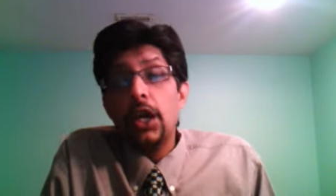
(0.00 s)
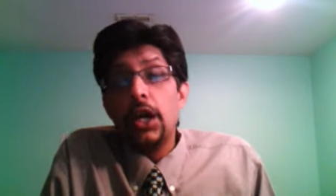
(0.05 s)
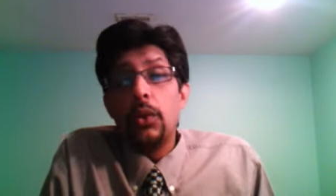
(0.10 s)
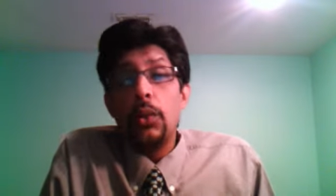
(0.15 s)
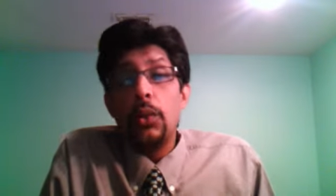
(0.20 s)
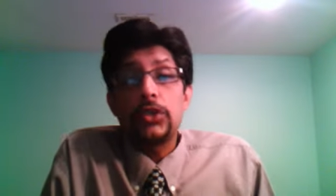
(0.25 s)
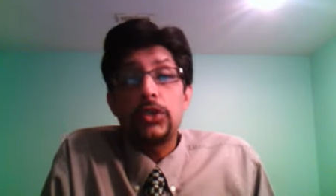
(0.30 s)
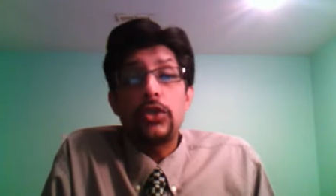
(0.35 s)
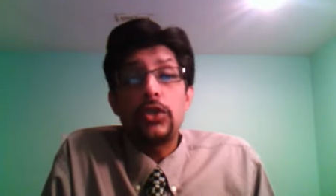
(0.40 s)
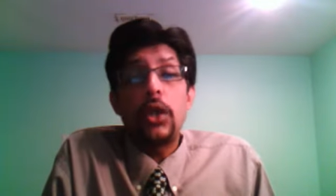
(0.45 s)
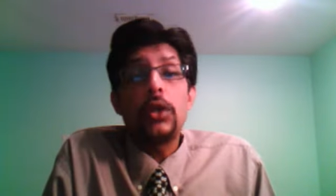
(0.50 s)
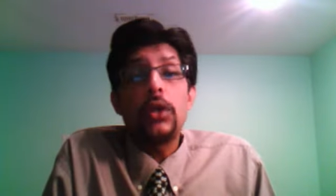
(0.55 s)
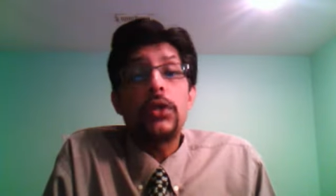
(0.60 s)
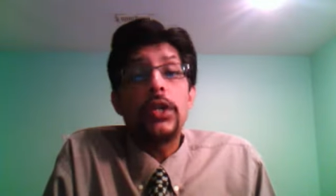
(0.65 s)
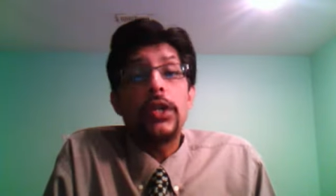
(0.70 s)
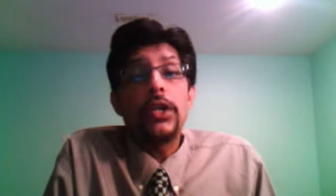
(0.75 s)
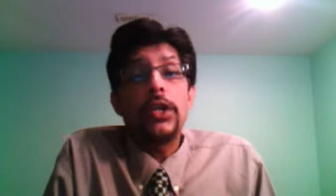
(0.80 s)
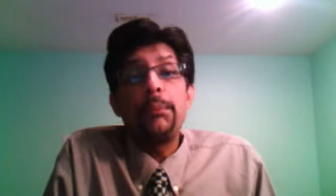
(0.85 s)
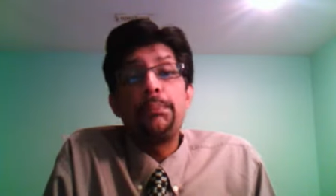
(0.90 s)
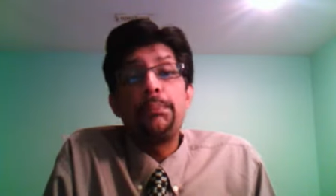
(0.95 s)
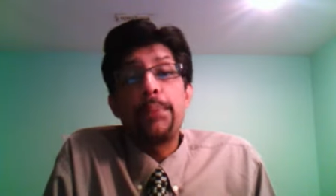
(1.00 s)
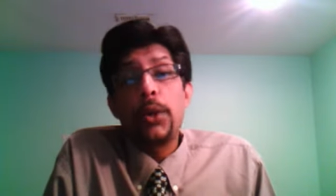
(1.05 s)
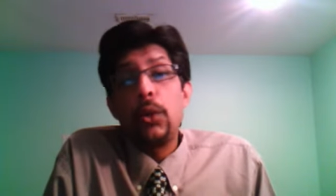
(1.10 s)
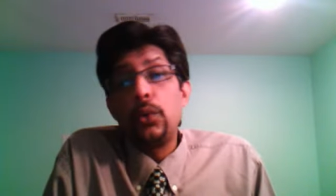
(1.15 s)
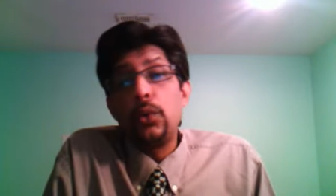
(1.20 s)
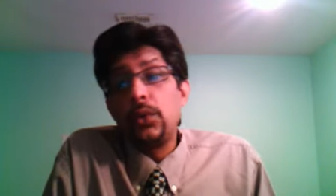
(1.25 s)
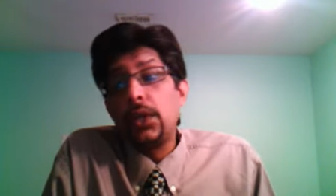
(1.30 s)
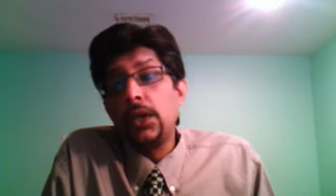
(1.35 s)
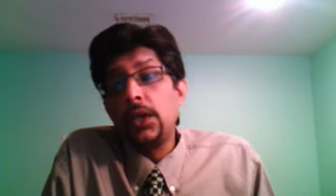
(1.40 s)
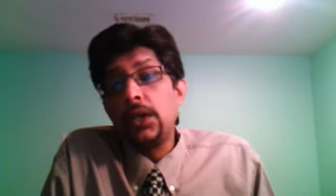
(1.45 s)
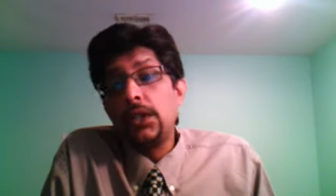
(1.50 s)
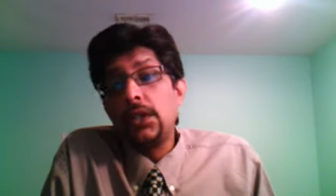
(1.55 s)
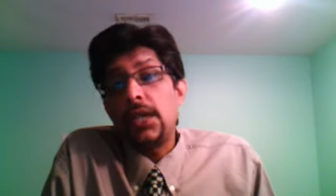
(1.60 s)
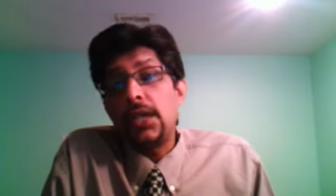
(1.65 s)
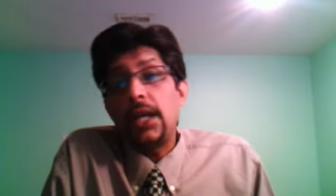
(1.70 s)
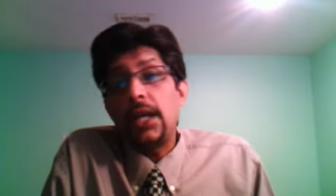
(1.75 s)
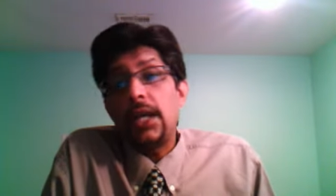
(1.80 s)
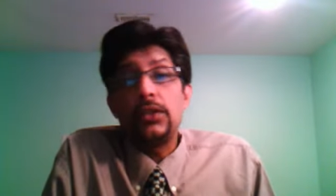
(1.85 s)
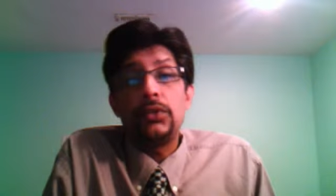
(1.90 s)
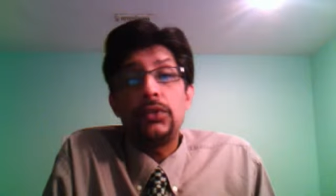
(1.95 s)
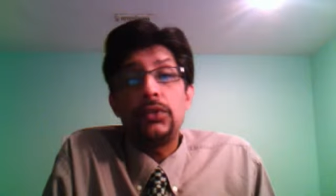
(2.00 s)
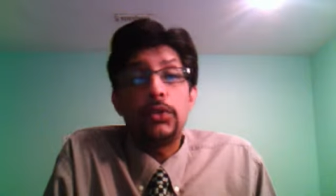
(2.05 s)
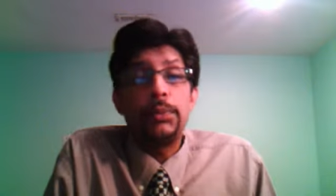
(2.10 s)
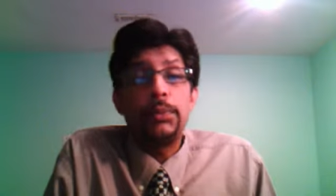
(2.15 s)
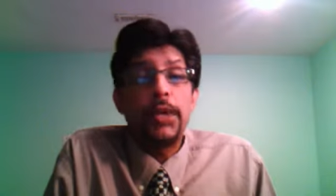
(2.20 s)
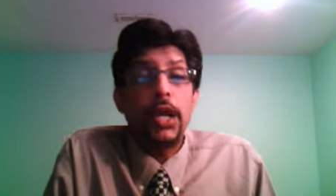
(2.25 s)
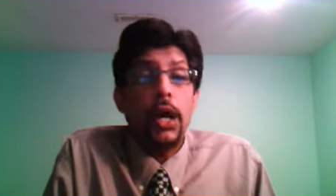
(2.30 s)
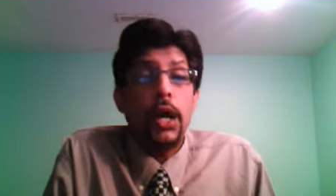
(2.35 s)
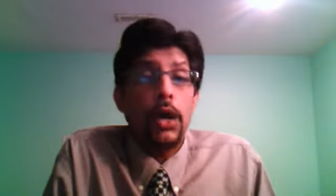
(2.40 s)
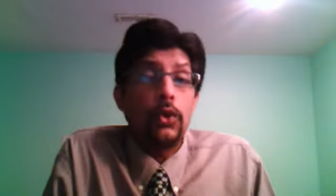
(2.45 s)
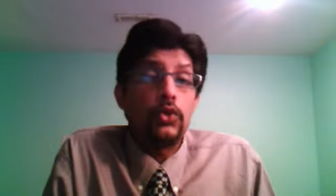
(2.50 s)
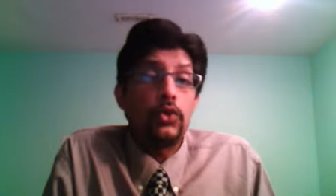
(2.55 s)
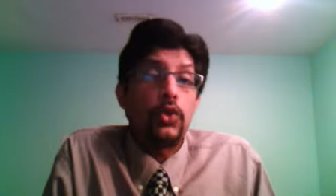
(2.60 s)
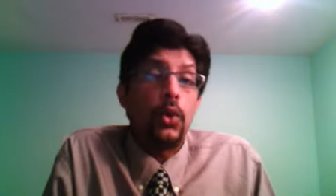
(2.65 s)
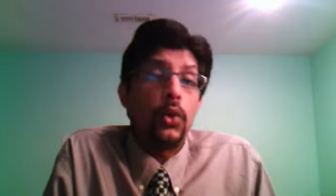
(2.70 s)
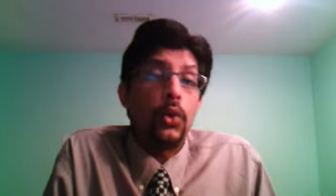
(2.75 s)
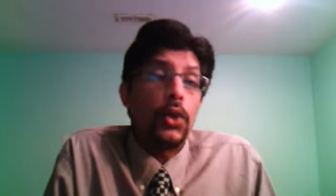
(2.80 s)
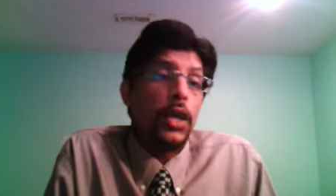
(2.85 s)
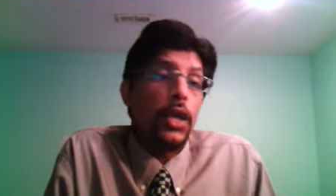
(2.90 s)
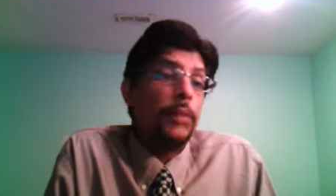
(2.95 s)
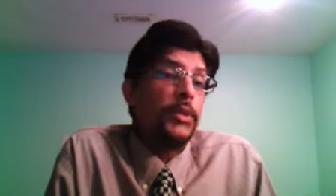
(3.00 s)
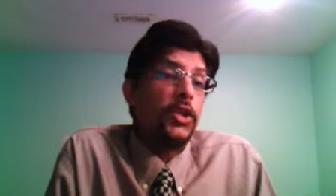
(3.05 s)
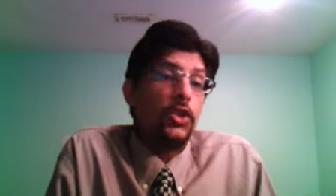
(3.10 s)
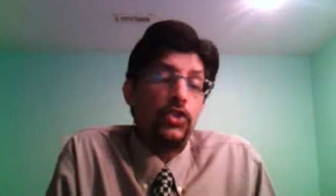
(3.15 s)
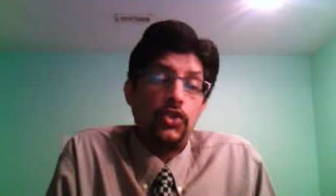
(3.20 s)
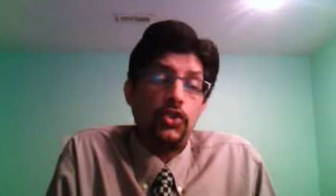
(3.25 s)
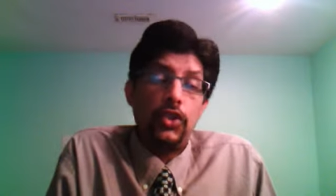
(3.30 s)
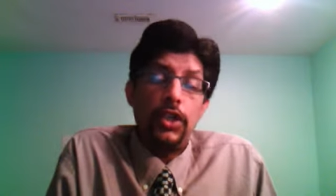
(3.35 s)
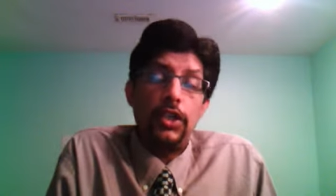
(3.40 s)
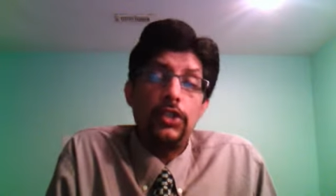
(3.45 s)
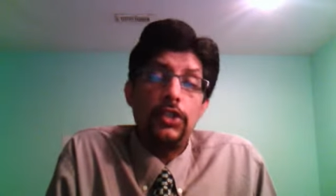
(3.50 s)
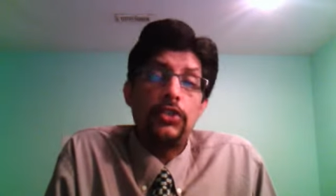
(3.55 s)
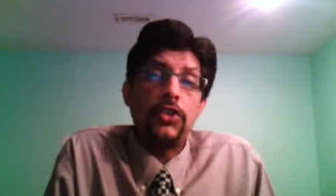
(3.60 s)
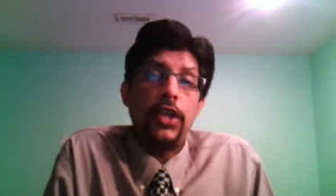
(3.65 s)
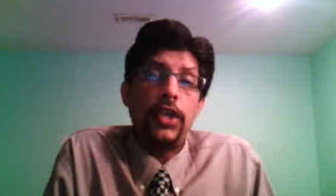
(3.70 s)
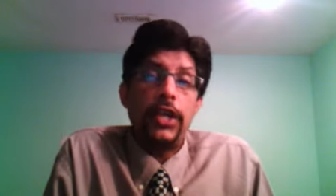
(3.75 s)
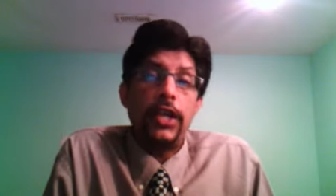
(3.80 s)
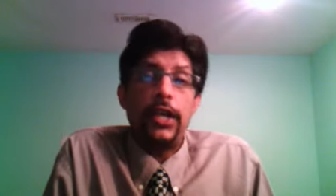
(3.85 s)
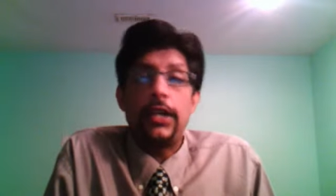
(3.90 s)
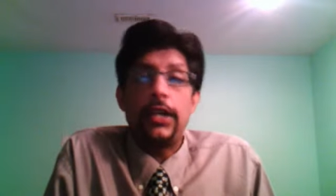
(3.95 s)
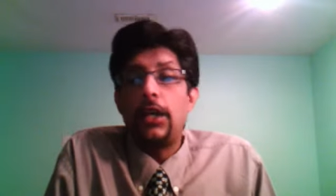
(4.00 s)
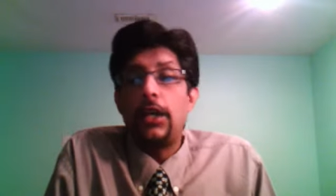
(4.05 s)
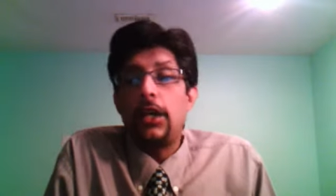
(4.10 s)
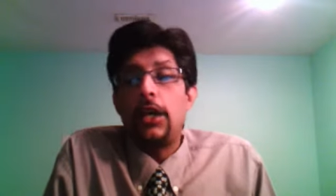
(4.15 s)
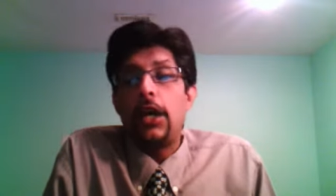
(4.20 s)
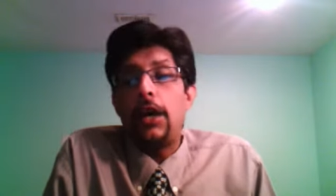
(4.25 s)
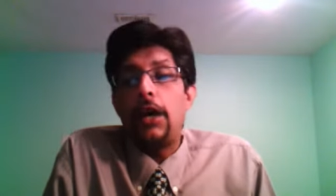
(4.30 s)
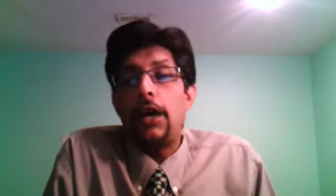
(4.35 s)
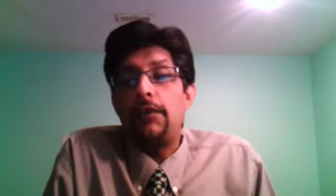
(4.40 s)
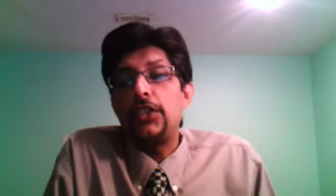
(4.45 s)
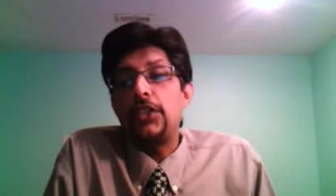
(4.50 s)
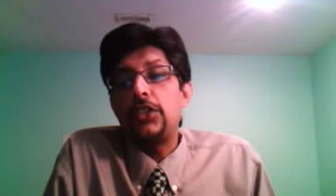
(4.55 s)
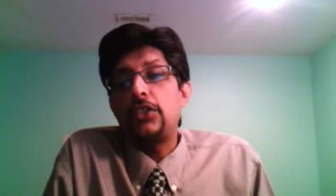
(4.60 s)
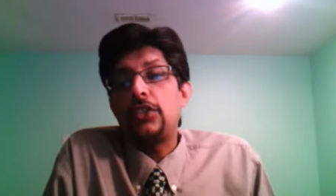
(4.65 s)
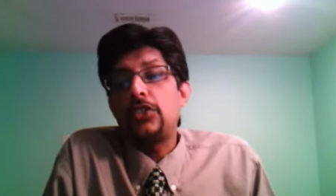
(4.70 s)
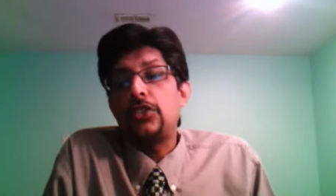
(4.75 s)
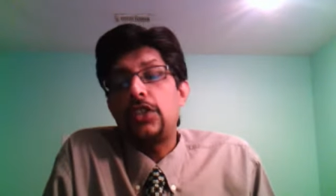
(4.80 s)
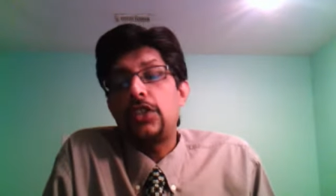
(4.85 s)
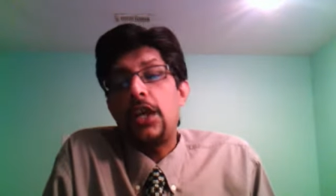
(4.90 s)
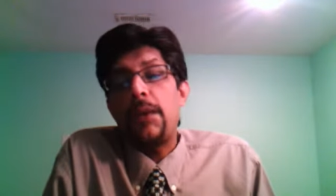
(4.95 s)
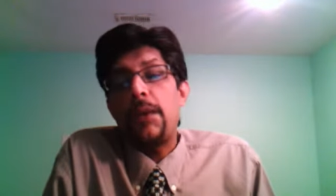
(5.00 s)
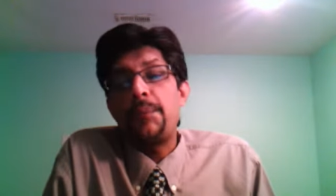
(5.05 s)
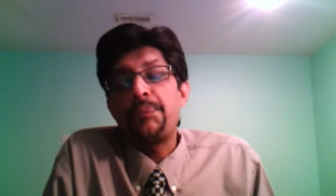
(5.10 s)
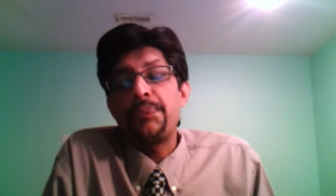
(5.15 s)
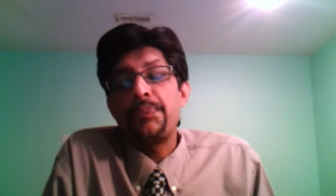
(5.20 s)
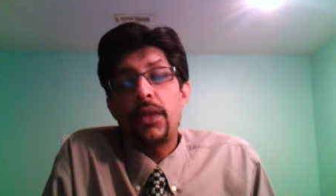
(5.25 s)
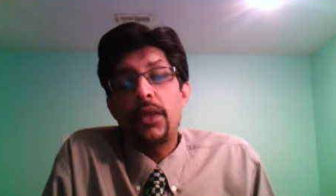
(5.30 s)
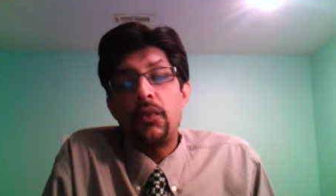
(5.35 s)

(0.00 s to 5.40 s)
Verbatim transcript: who has already proved that he would be a household name in Australian cricket uh, with his um,